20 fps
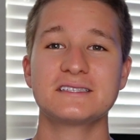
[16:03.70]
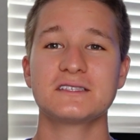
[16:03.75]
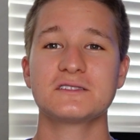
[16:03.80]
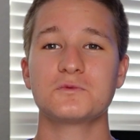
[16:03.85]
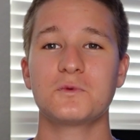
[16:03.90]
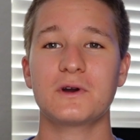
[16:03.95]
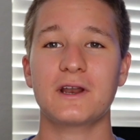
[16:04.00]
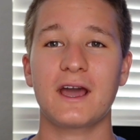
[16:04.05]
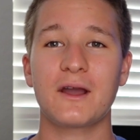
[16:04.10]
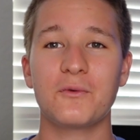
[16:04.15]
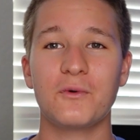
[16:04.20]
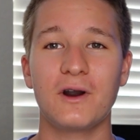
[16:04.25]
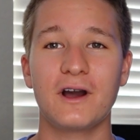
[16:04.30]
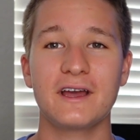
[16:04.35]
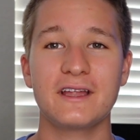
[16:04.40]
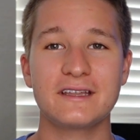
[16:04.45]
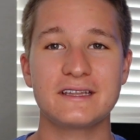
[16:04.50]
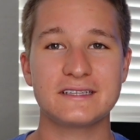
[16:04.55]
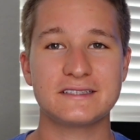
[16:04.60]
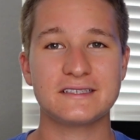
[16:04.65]
is what I
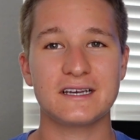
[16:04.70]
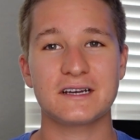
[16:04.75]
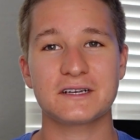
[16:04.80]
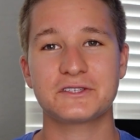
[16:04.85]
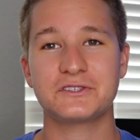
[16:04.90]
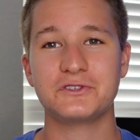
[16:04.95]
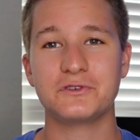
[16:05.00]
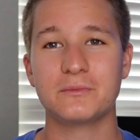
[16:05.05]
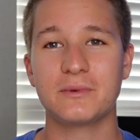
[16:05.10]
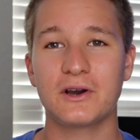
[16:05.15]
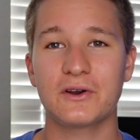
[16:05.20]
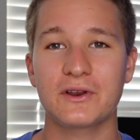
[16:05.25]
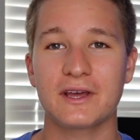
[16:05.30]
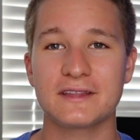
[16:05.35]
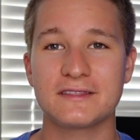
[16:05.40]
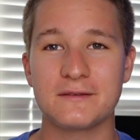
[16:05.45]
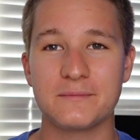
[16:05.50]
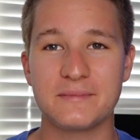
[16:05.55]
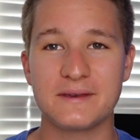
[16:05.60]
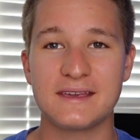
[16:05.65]
wanted to talk to you about
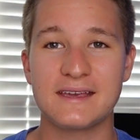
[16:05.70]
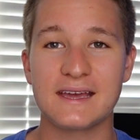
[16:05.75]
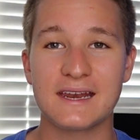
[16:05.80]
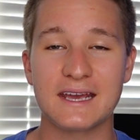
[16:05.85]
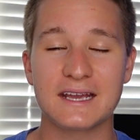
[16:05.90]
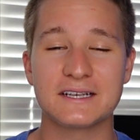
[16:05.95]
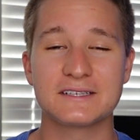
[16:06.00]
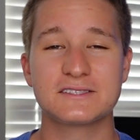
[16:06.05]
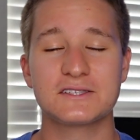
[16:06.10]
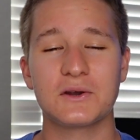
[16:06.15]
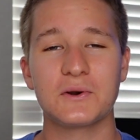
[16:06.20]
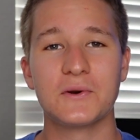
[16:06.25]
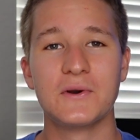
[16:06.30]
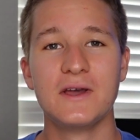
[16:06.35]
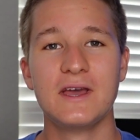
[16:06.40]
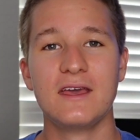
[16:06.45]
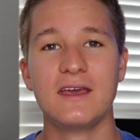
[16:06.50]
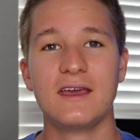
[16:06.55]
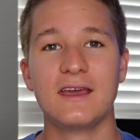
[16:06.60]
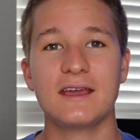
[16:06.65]
at the beginning. So
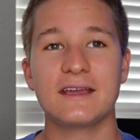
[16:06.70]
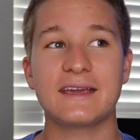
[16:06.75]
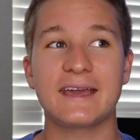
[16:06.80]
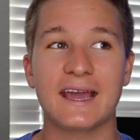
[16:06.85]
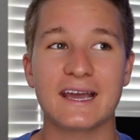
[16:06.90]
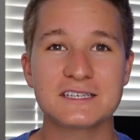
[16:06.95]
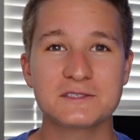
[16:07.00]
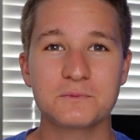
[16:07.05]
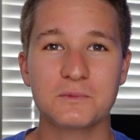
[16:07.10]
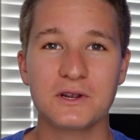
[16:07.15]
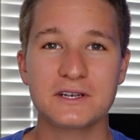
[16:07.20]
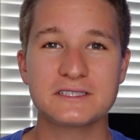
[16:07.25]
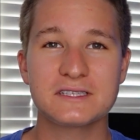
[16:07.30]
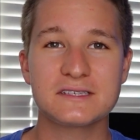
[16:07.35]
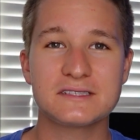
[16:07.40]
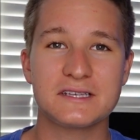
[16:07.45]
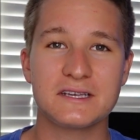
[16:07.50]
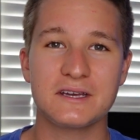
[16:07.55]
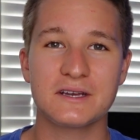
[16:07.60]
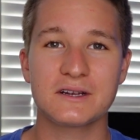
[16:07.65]
gas
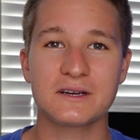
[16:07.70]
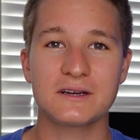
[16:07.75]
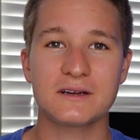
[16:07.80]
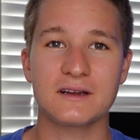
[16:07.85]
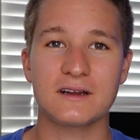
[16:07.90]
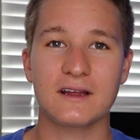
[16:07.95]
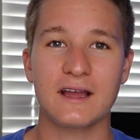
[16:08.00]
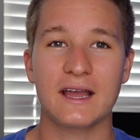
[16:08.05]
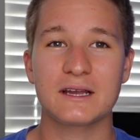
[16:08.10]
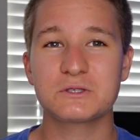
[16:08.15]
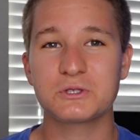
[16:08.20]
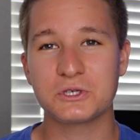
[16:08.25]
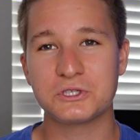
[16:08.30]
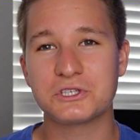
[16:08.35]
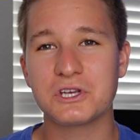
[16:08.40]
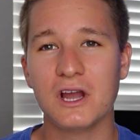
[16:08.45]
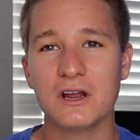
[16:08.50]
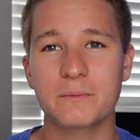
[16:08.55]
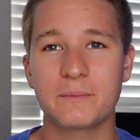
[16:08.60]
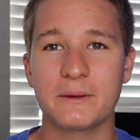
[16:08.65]
prices here actually
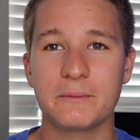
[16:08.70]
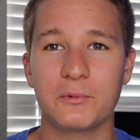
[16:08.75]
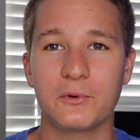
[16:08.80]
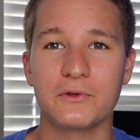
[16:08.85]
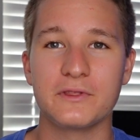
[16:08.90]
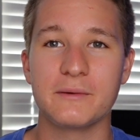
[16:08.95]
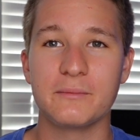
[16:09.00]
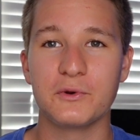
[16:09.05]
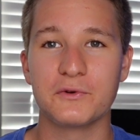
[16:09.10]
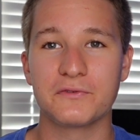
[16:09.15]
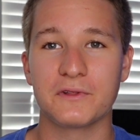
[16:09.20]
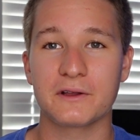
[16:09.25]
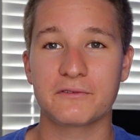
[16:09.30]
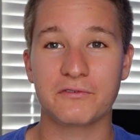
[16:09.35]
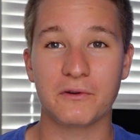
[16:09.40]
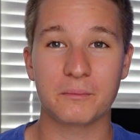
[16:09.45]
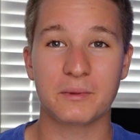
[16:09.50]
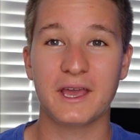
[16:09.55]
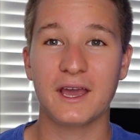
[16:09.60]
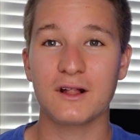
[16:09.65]
shock people when they move like
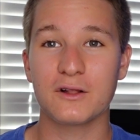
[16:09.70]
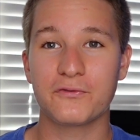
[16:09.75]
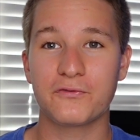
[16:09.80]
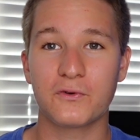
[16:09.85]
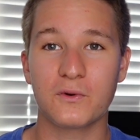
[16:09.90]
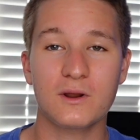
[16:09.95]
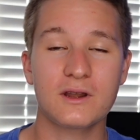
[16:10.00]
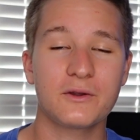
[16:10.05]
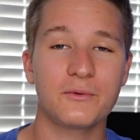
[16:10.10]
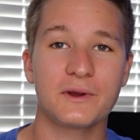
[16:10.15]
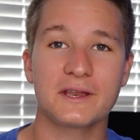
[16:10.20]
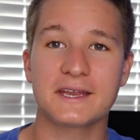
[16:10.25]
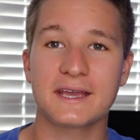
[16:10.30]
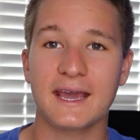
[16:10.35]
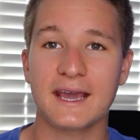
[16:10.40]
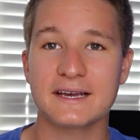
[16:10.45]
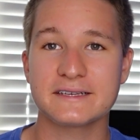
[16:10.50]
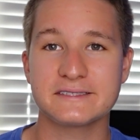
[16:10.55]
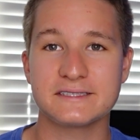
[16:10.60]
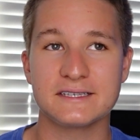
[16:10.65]
from California when
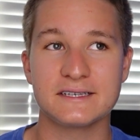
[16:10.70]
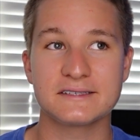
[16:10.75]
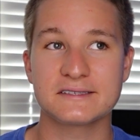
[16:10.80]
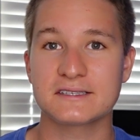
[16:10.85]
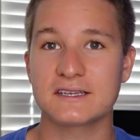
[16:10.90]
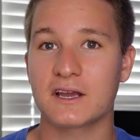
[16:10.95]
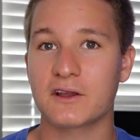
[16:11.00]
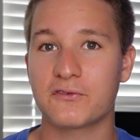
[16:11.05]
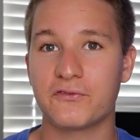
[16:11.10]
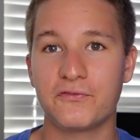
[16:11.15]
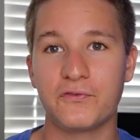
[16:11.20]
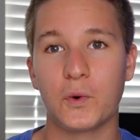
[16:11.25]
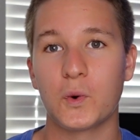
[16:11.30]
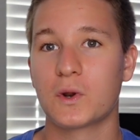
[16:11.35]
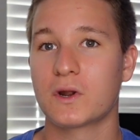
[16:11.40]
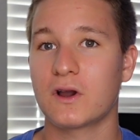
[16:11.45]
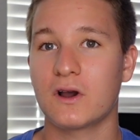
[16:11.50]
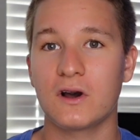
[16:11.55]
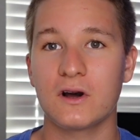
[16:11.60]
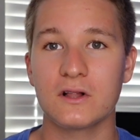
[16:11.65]
gas is like
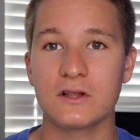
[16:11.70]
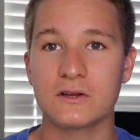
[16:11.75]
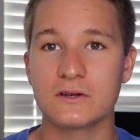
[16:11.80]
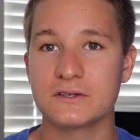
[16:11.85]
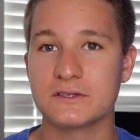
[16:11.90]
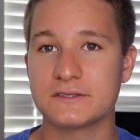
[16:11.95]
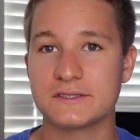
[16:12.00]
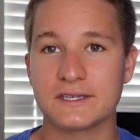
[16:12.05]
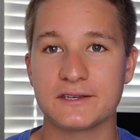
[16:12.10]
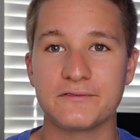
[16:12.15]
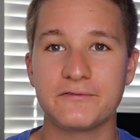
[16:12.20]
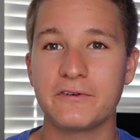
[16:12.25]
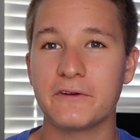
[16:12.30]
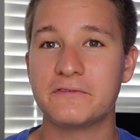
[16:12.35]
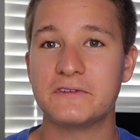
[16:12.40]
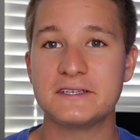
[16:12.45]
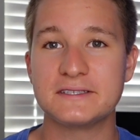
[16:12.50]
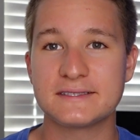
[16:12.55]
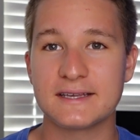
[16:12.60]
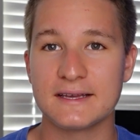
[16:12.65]
four dollars and
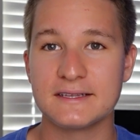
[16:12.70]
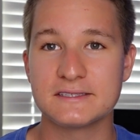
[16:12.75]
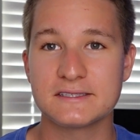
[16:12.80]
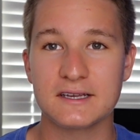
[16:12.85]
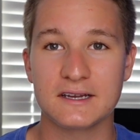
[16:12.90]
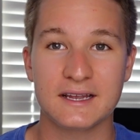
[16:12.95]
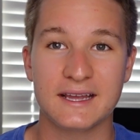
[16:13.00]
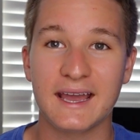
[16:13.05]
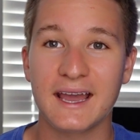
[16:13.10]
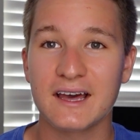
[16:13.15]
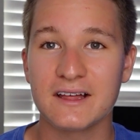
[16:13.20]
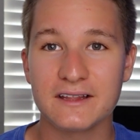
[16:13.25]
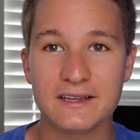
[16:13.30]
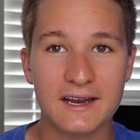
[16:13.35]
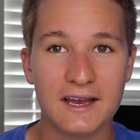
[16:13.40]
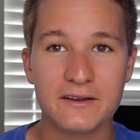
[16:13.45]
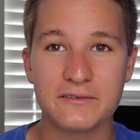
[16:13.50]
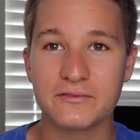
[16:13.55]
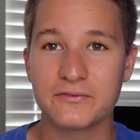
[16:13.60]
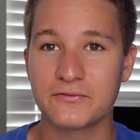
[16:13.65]
fifty cents a
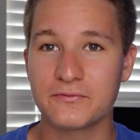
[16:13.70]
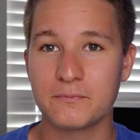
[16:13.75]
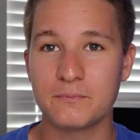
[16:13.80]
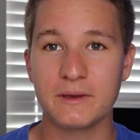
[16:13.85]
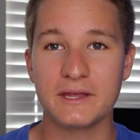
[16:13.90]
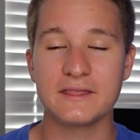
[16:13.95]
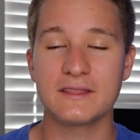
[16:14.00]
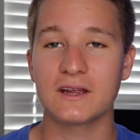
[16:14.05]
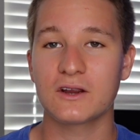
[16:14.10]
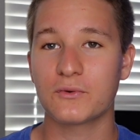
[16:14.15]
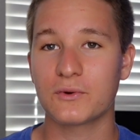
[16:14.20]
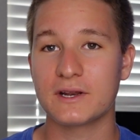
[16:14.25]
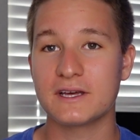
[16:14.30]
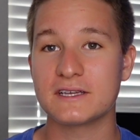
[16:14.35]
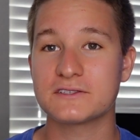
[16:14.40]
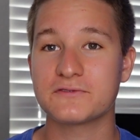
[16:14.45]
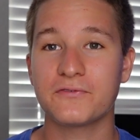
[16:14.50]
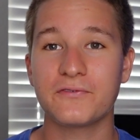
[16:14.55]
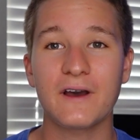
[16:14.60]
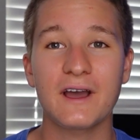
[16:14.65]
gallon. I've been there when
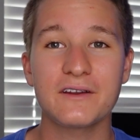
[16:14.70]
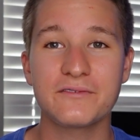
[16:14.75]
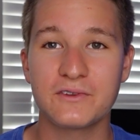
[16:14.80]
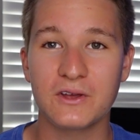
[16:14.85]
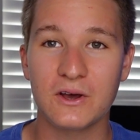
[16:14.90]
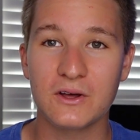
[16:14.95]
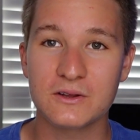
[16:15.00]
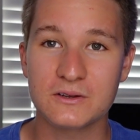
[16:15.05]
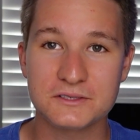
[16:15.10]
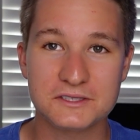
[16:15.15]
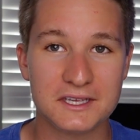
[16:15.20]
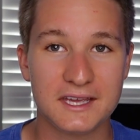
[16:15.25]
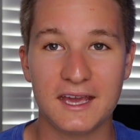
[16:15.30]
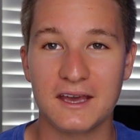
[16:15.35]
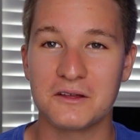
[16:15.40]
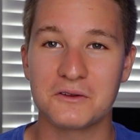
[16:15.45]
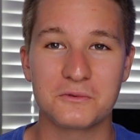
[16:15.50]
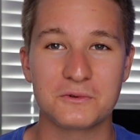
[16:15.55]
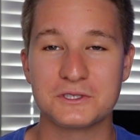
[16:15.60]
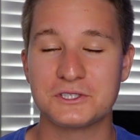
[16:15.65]
it's five dollars a
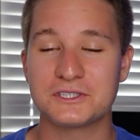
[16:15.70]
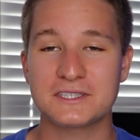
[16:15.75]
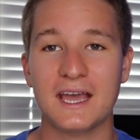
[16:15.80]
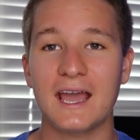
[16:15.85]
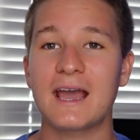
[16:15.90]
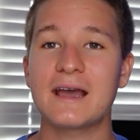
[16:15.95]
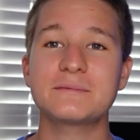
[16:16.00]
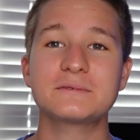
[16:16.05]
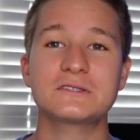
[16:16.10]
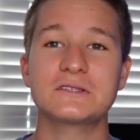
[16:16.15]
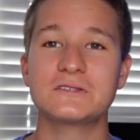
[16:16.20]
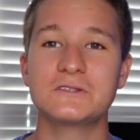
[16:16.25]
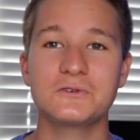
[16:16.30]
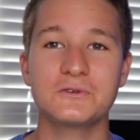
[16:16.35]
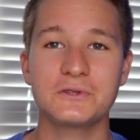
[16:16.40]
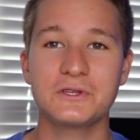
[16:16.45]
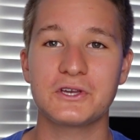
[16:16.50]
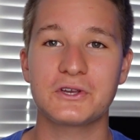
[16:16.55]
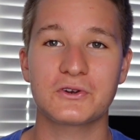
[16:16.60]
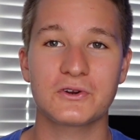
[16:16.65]
gallon, which is
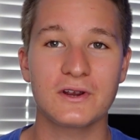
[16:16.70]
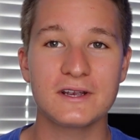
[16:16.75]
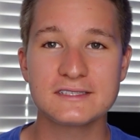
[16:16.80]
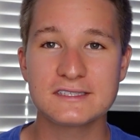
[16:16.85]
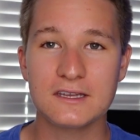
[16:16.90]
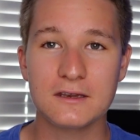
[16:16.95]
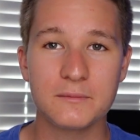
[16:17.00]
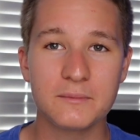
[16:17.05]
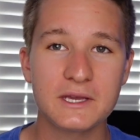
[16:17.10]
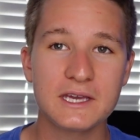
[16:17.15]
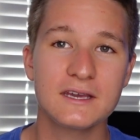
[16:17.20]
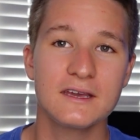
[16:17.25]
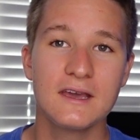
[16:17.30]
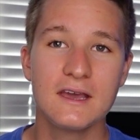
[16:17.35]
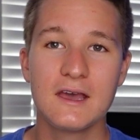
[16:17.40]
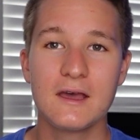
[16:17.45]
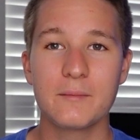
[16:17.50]
absolutely crazy to me.